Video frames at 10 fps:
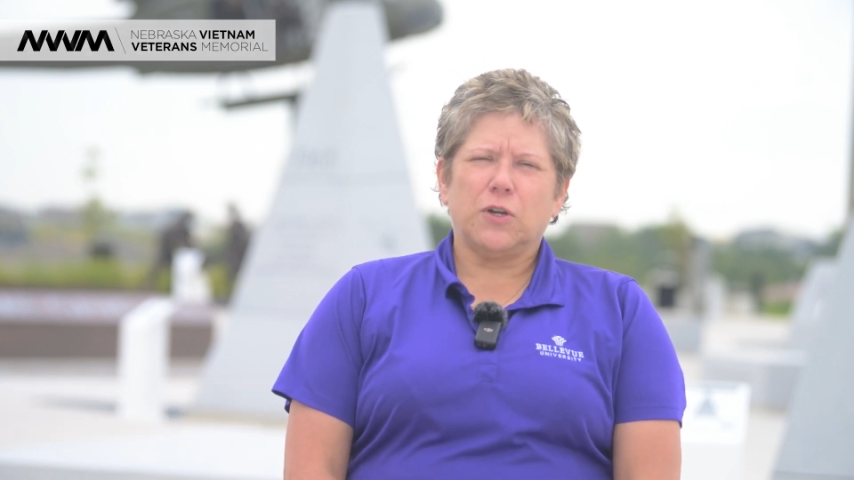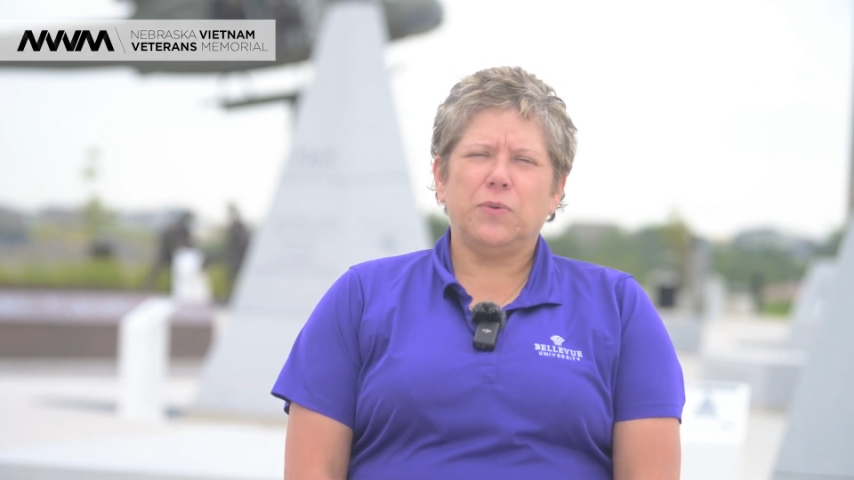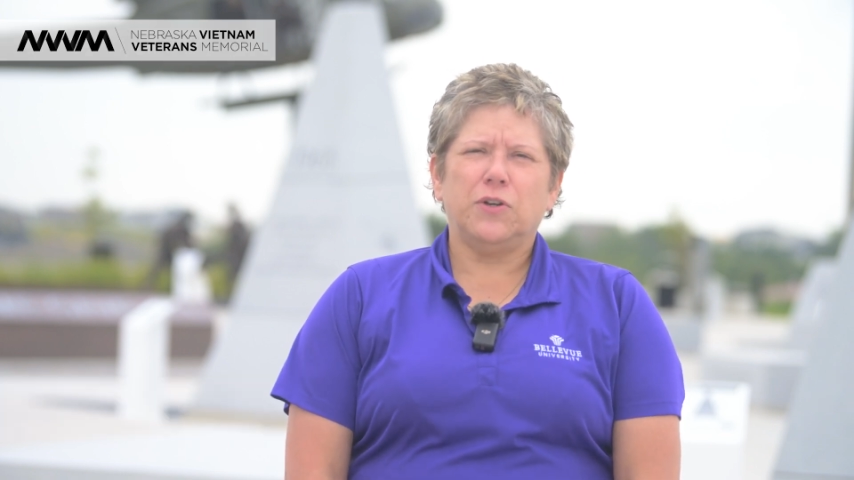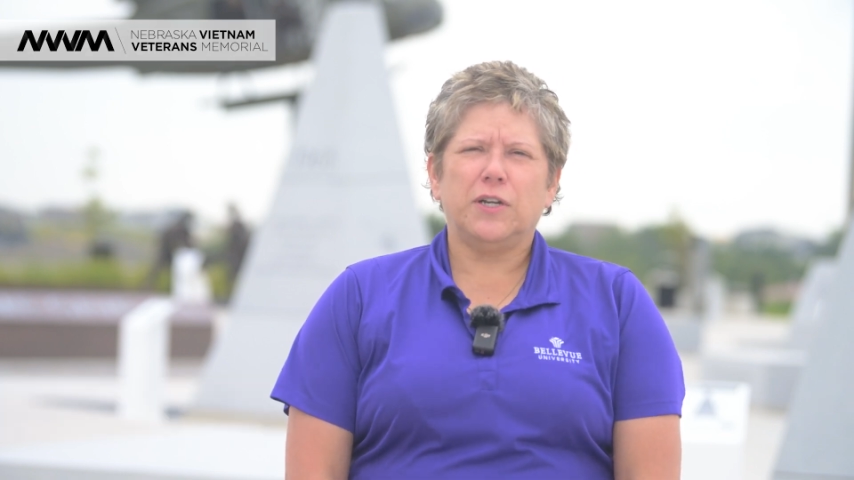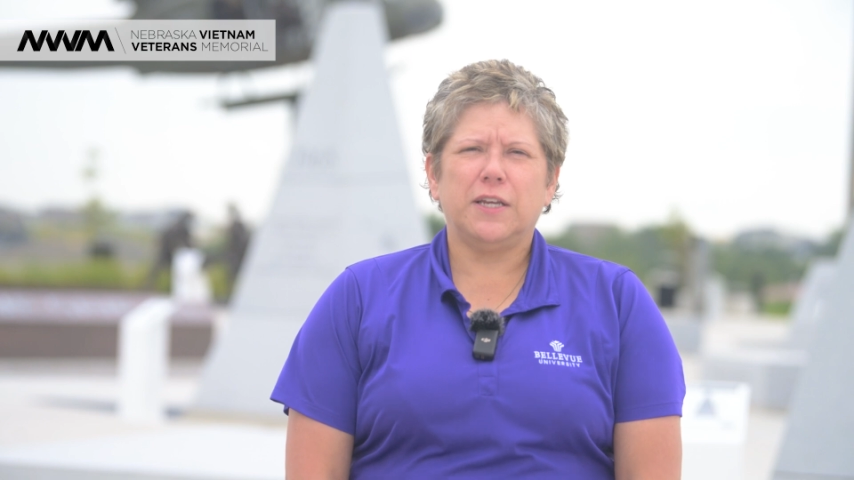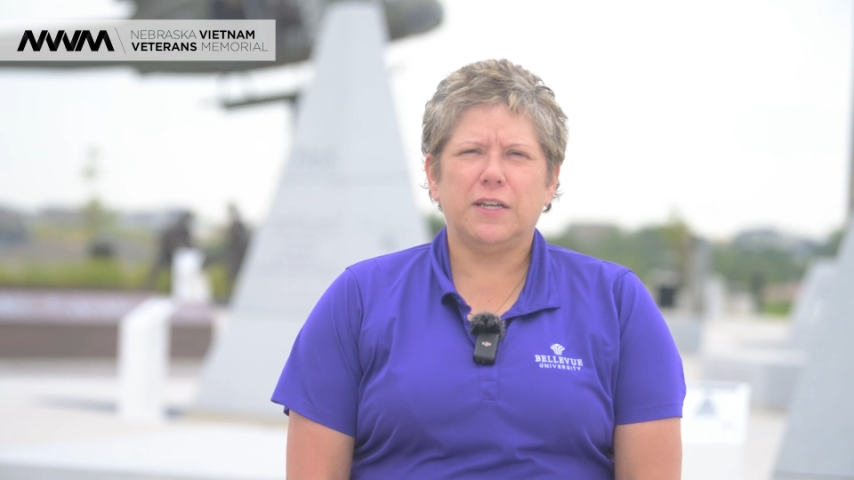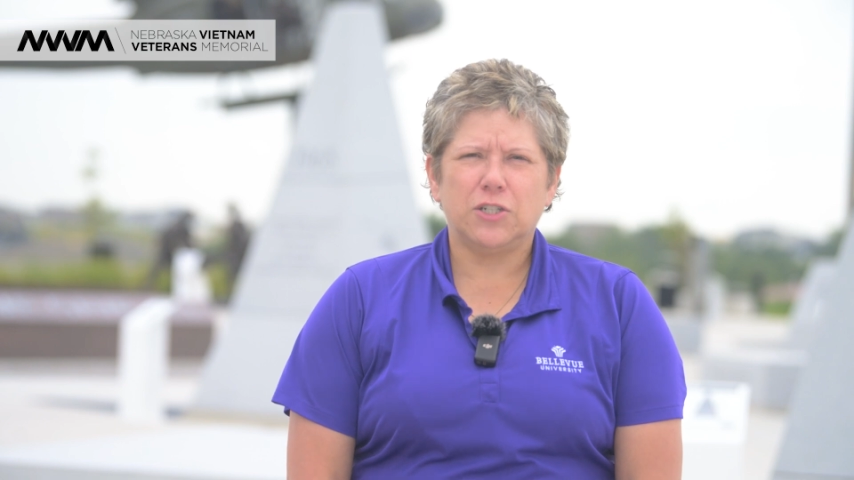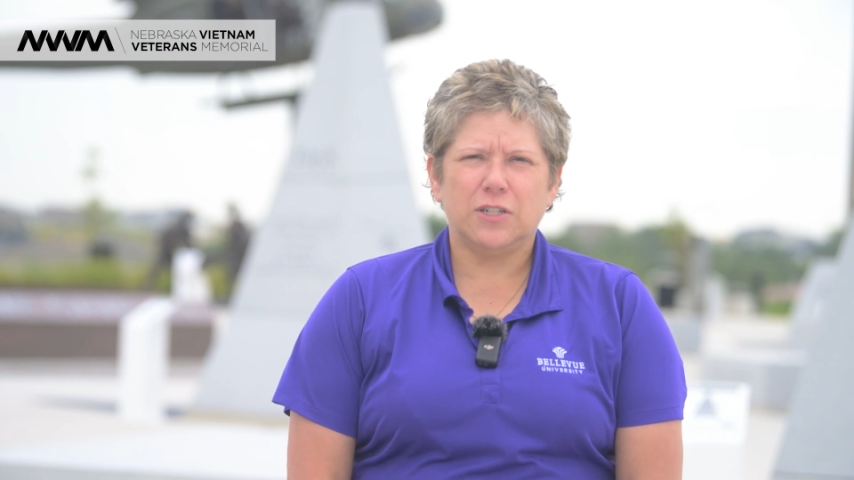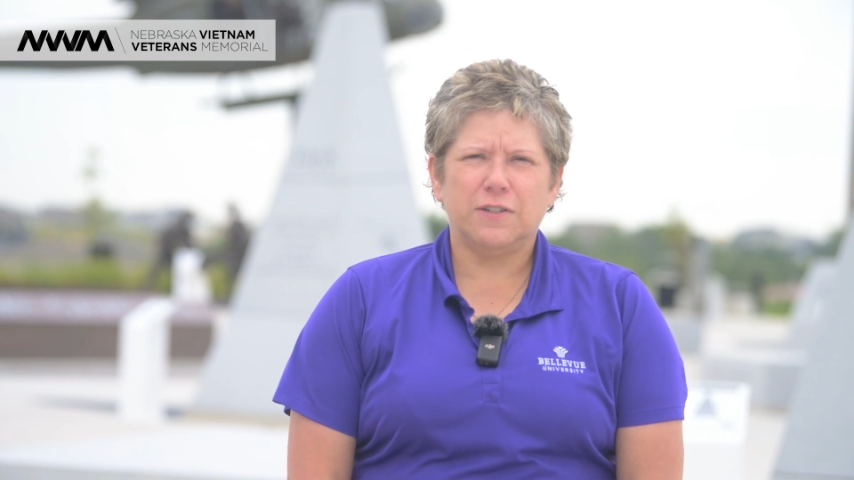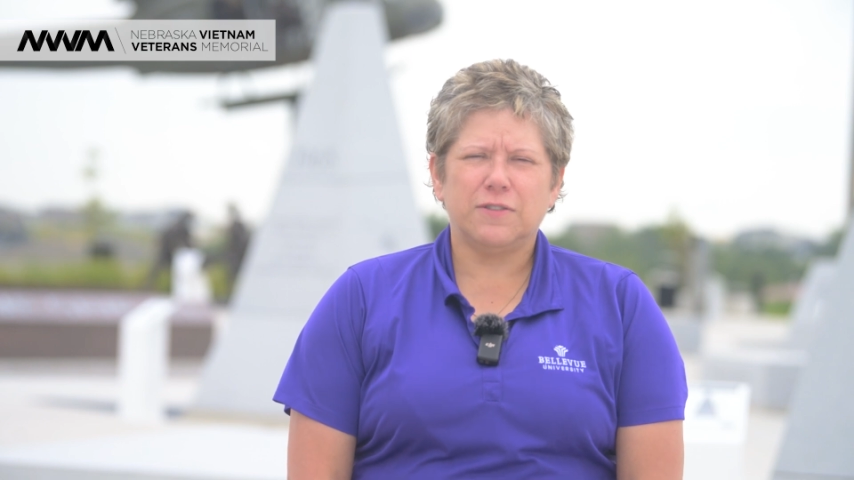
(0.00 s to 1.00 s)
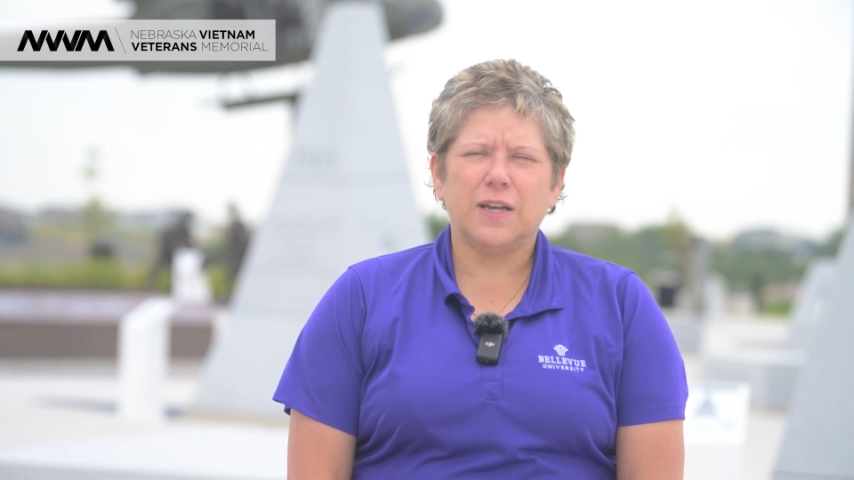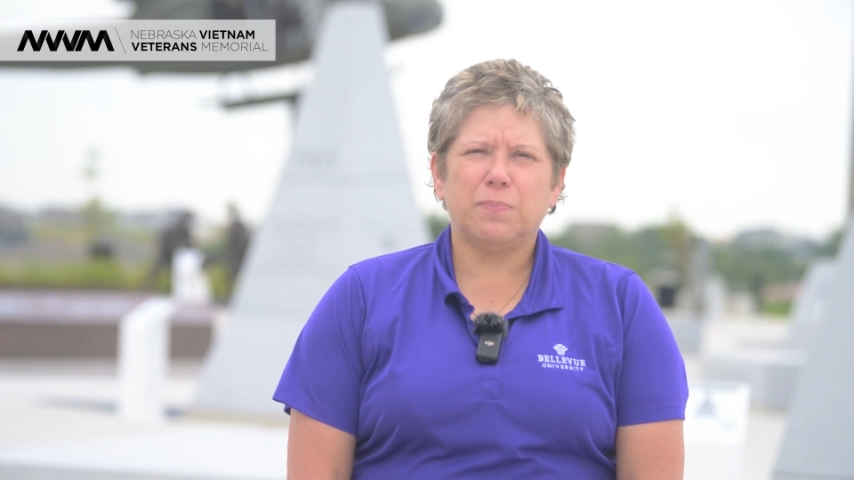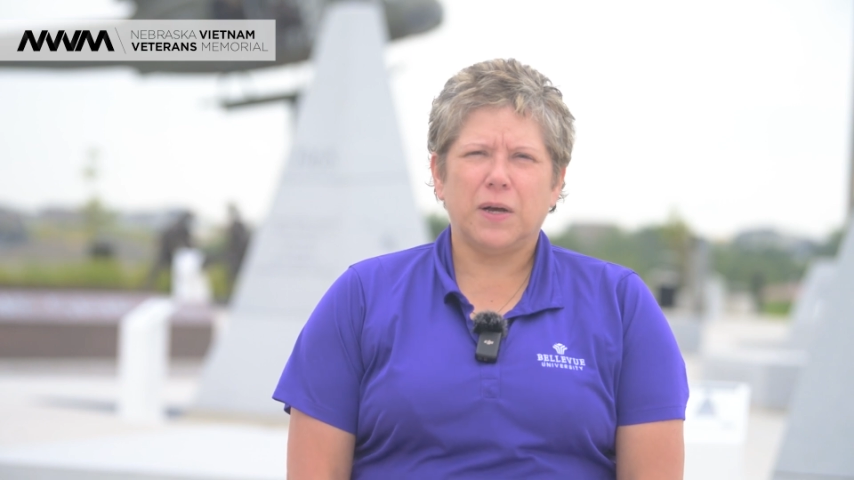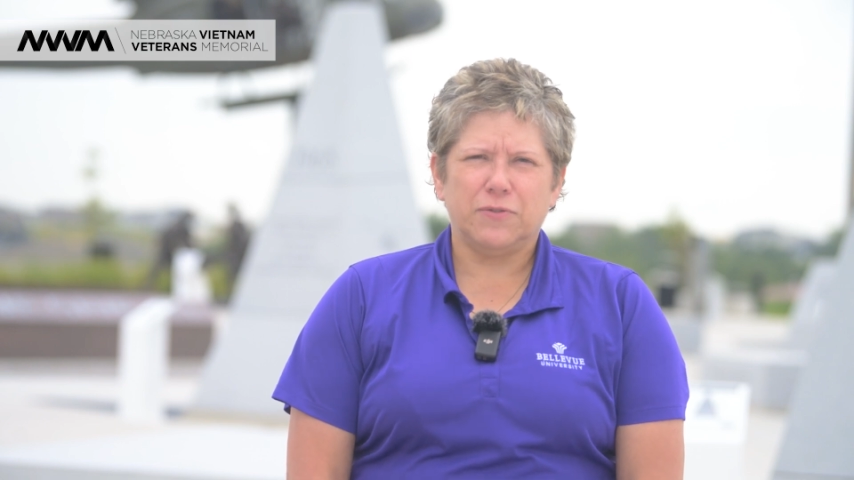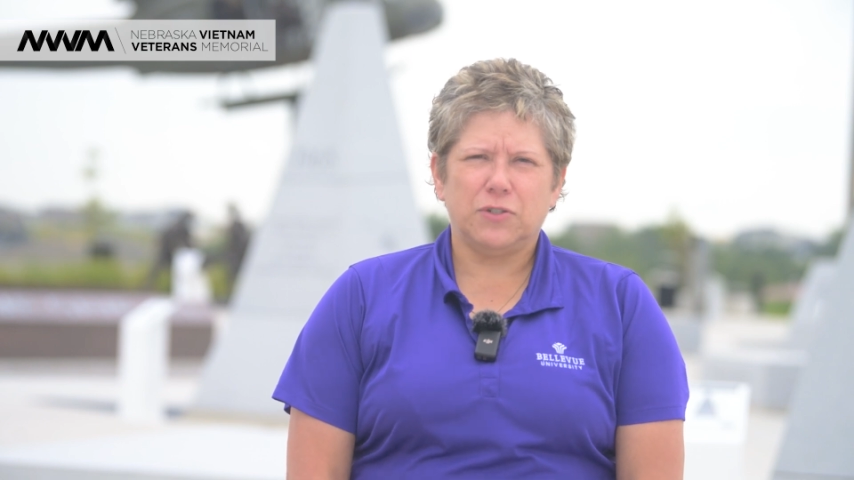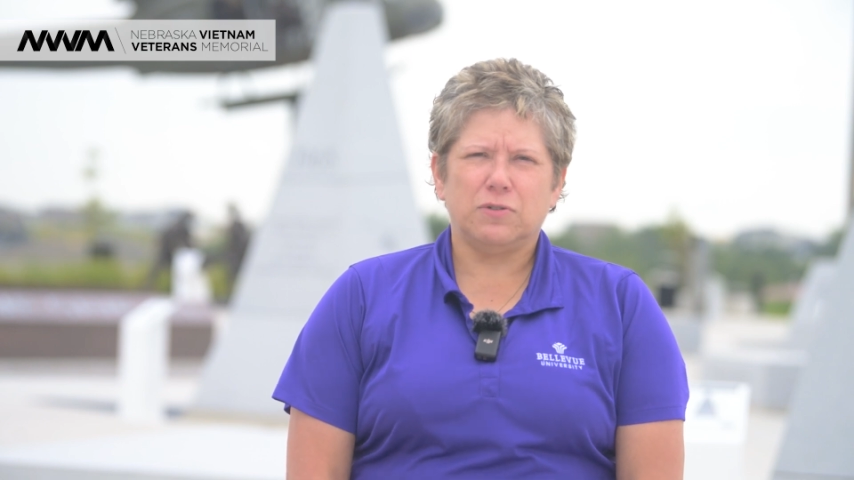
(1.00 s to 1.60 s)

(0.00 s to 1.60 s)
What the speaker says: Community Initiatives at Bellevue